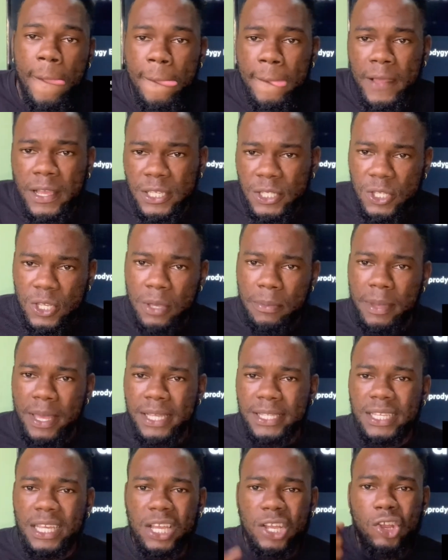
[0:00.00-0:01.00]
You see me
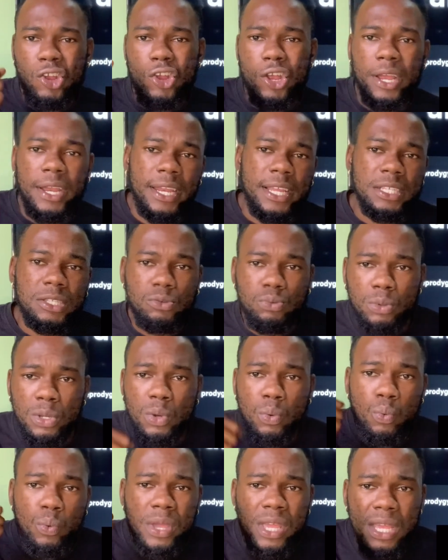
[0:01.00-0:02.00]
and say, greatness with
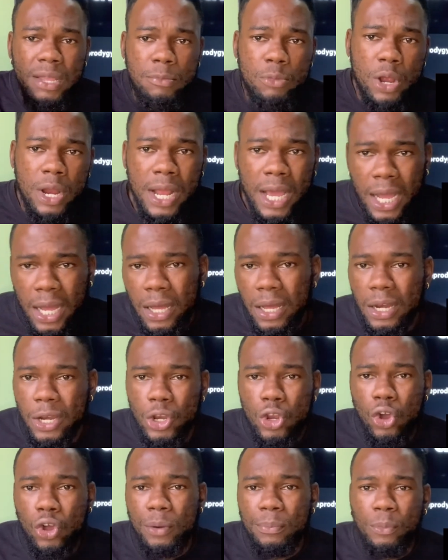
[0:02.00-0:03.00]
we, brother.
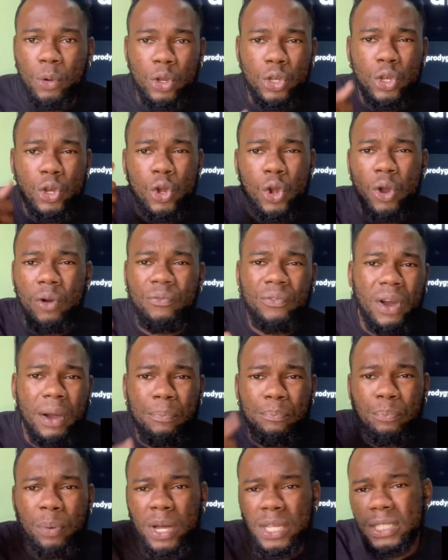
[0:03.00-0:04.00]
Nothing but love
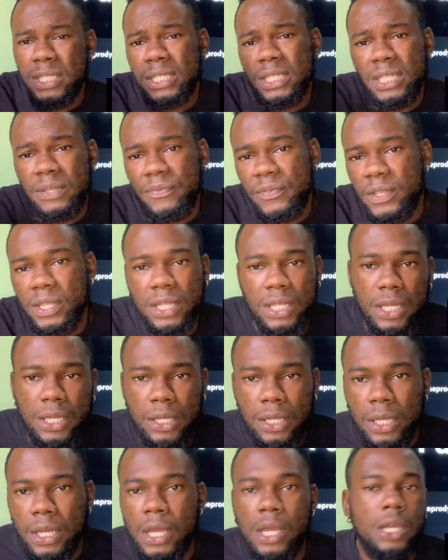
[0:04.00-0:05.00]
and
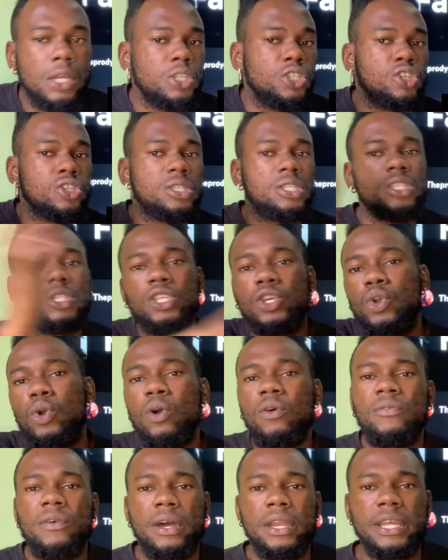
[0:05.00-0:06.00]
positivity. Just stay
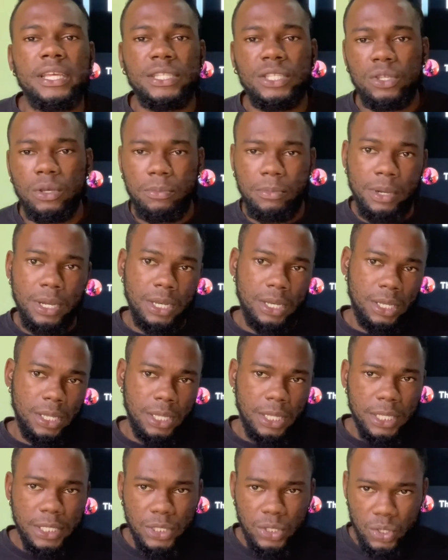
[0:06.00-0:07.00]
over there, someone.
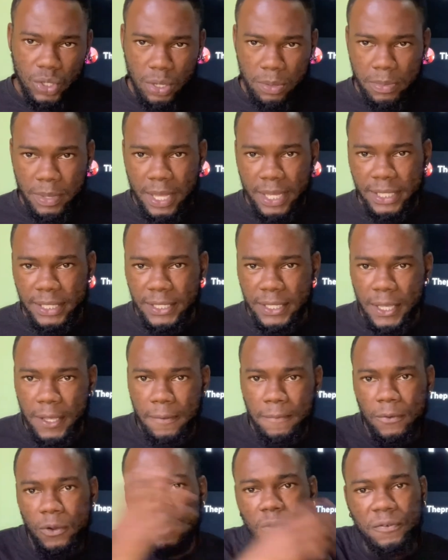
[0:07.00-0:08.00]
You see me and
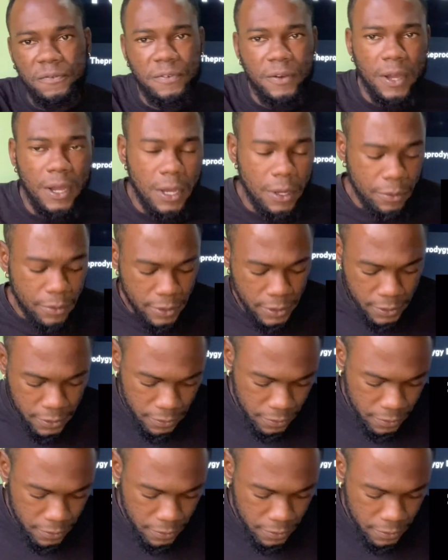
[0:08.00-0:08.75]
say, on the forward.